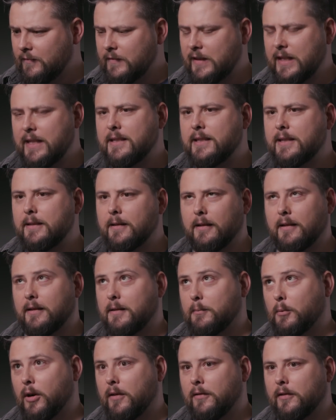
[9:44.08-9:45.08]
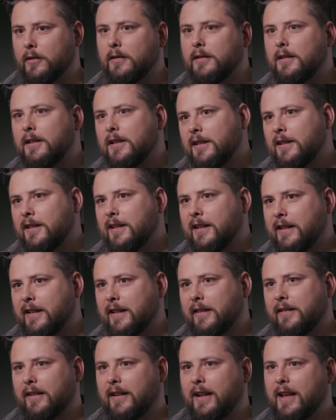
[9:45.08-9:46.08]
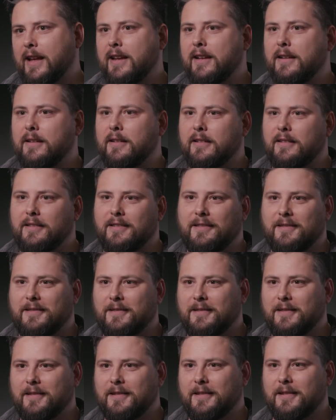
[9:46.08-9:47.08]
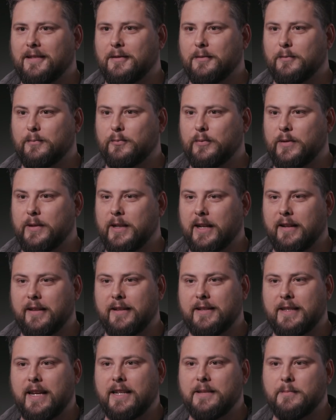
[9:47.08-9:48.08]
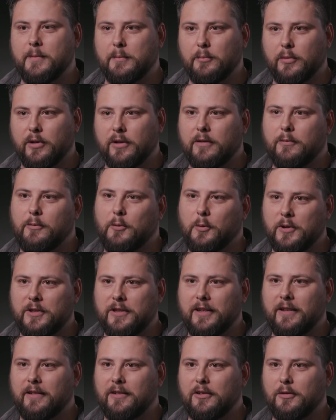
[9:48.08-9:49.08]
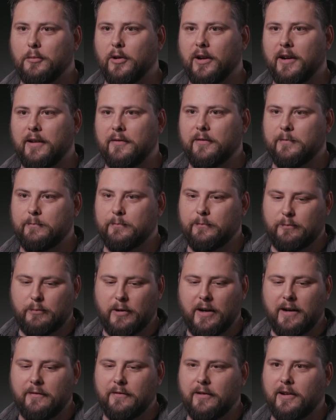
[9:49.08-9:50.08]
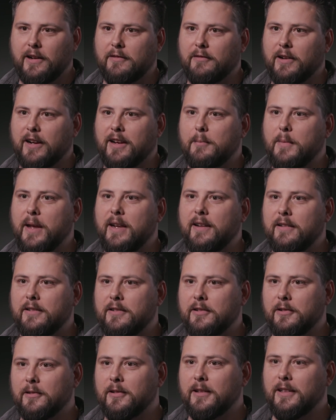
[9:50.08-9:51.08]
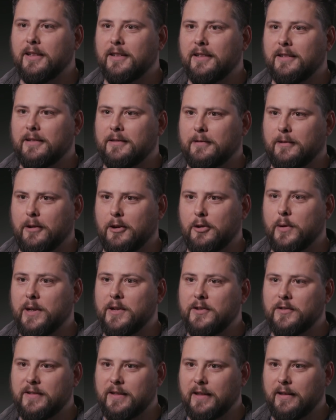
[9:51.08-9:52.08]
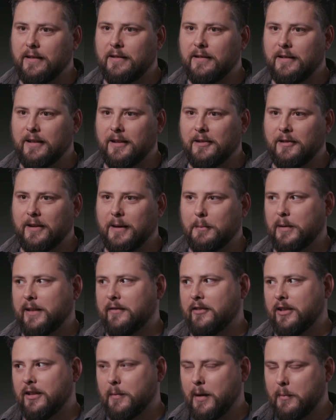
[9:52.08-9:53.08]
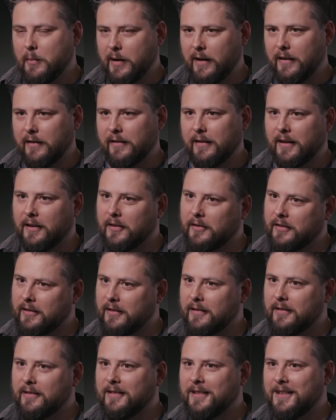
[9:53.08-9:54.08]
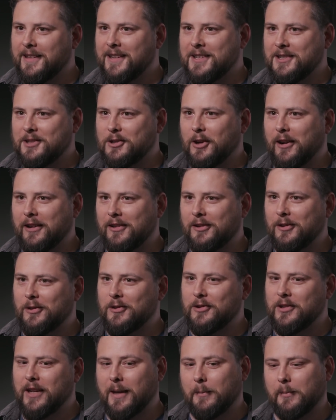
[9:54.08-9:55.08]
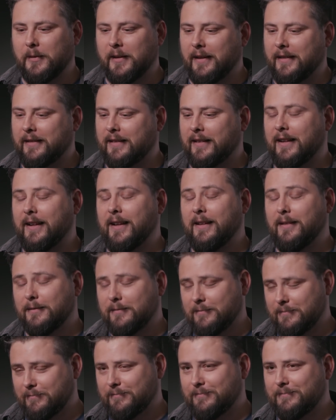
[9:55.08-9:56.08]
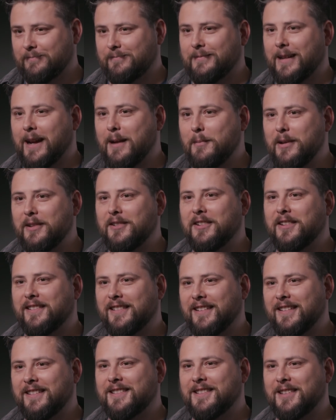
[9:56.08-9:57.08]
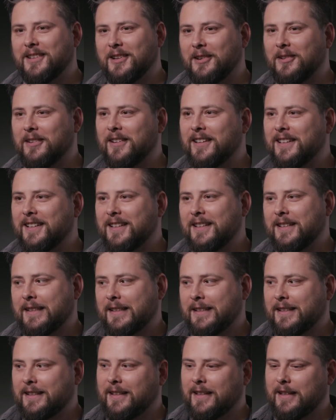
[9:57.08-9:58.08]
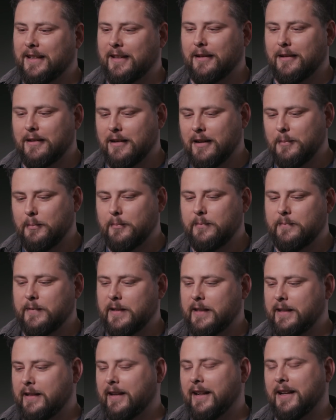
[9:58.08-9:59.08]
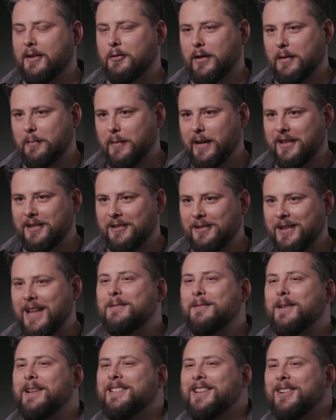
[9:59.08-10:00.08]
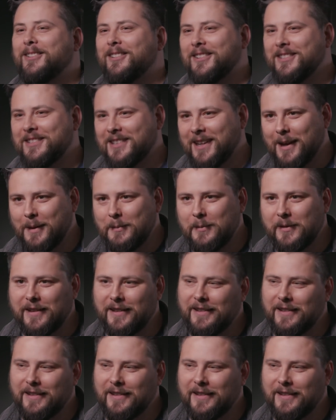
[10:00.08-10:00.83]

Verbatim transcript: DC, uh, Marvel, and they said, "Hey, uh, we got this X-Men book we want you to do. Brian Brian Vaughan recommended you." are you interested? You know, and I'm living at my parents' house and starting two new jobs. And I said, I'll, I'm interested. So I hung up and then I quit my new, my two new jobs.